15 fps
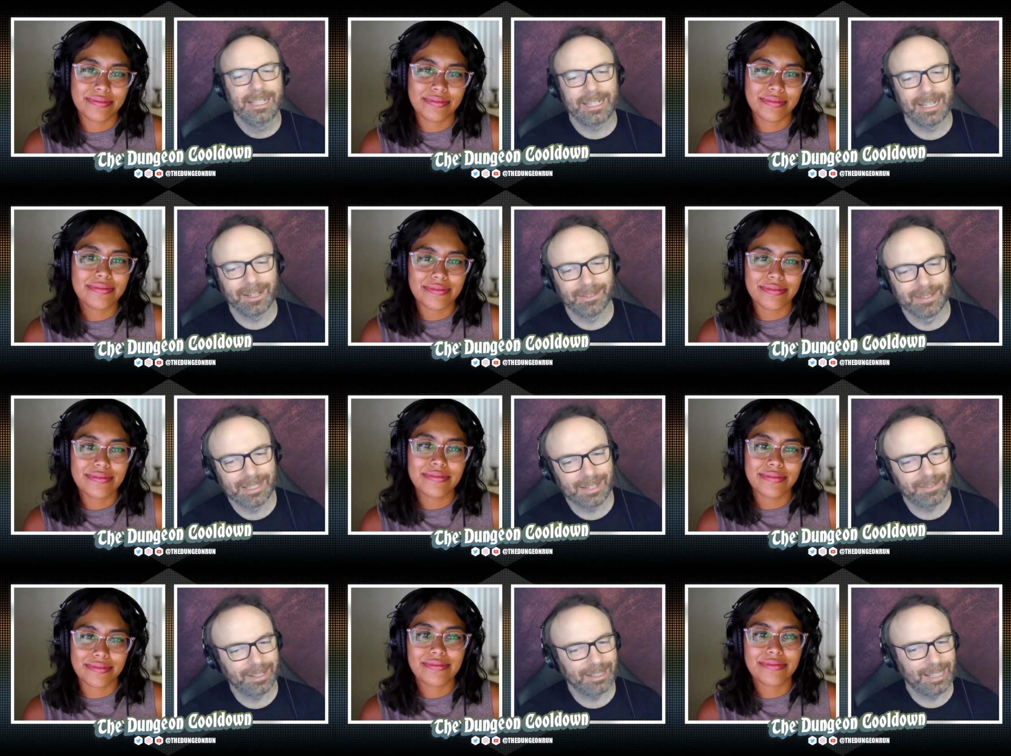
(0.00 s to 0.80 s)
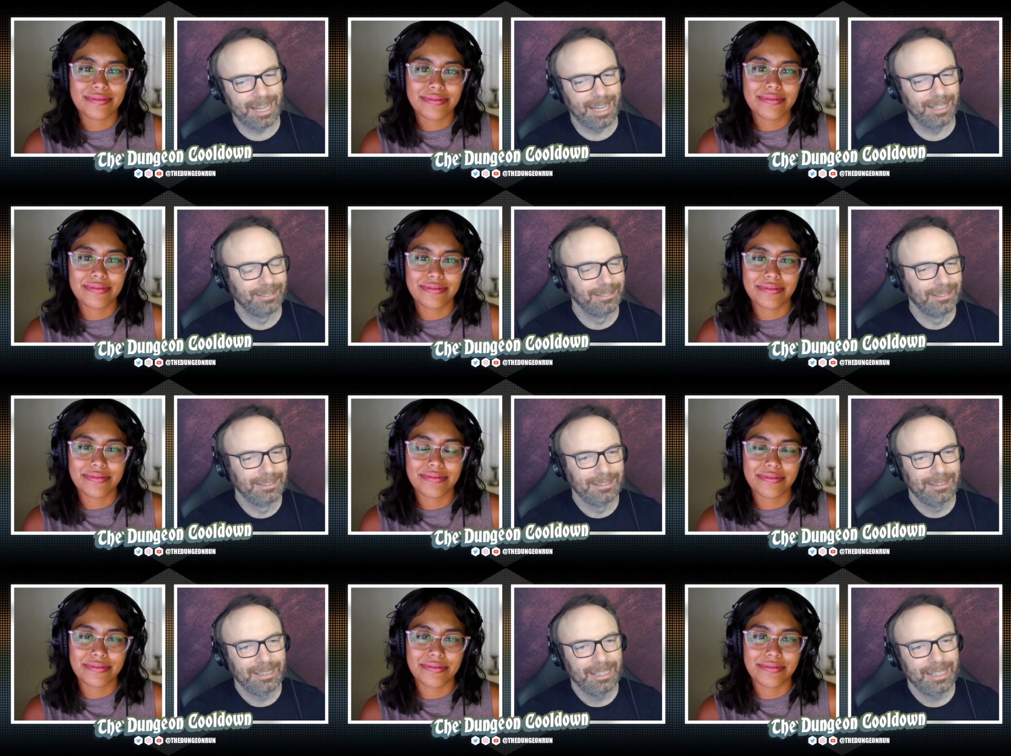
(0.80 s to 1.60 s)
Speaker 1: You know, stuff like that.
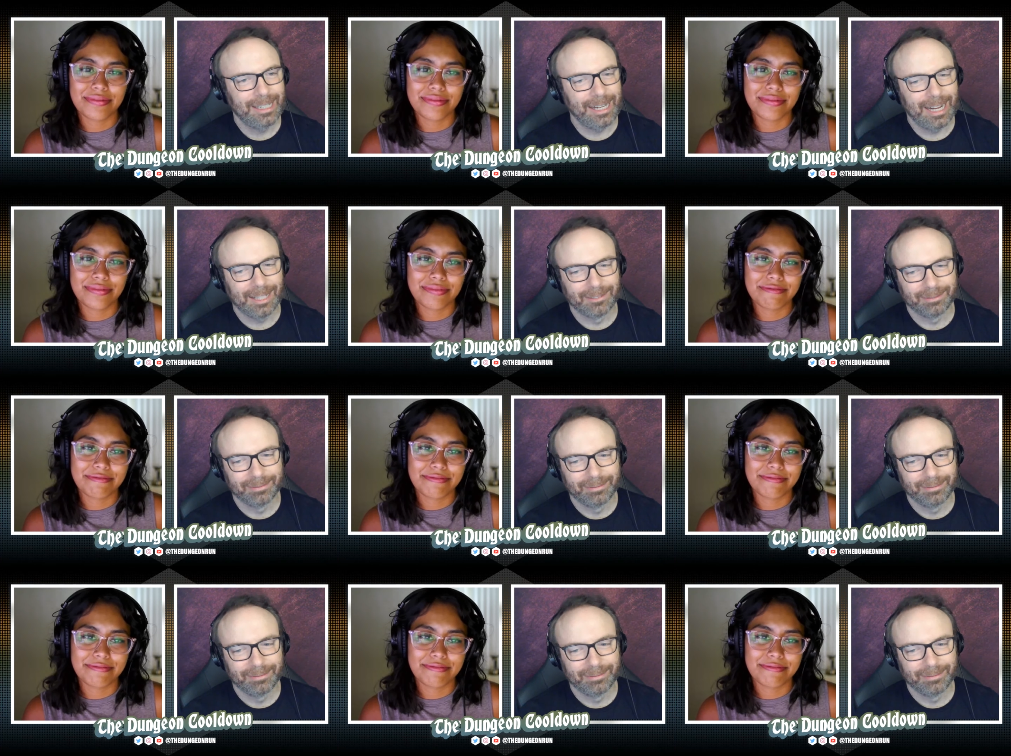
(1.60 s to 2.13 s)
Yeah.